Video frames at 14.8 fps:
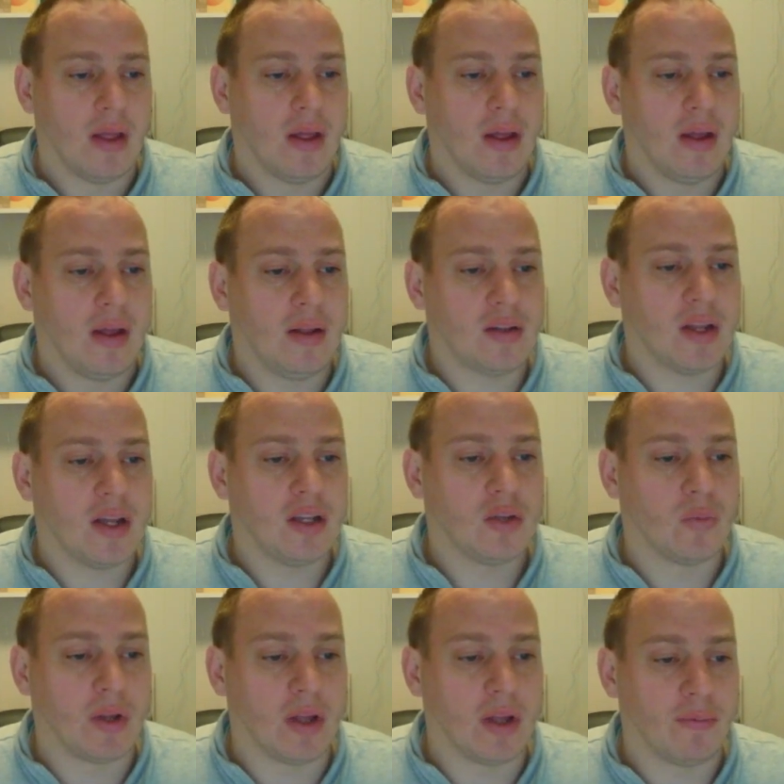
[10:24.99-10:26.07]
In this case, we
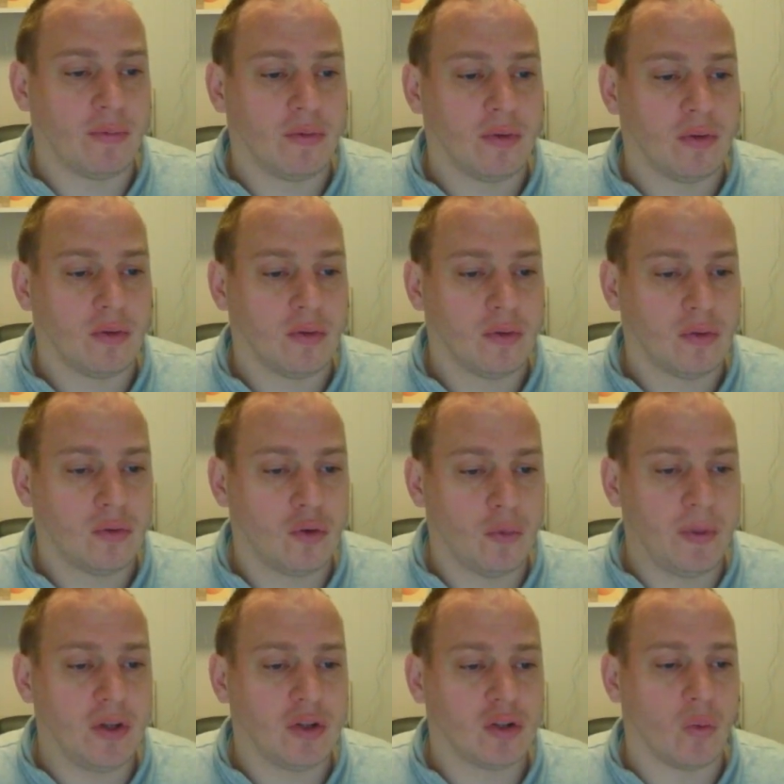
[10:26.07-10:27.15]
give 2
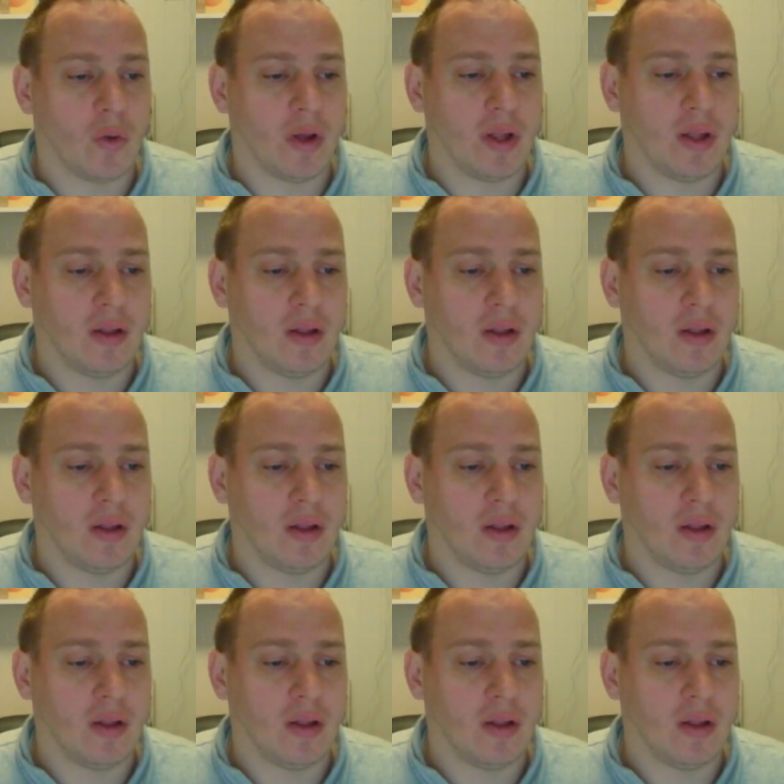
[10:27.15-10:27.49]
pieces away.